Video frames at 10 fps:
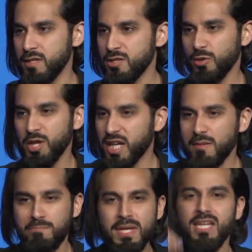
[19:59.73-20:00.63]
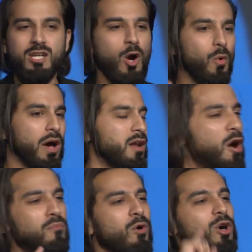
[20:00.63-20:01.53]
So there can be no one
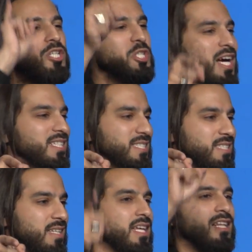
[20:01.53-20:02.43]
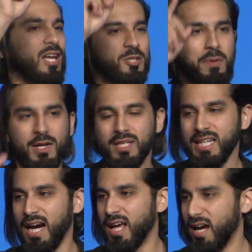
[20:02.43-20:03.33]
more just than Allah subhanahu wa
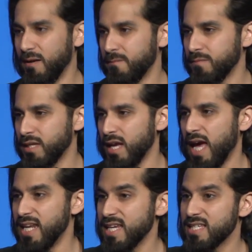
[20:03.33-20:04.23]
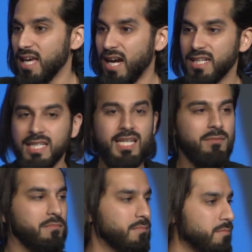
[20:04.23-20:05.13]
ta'ala. And He is Al-Hakim.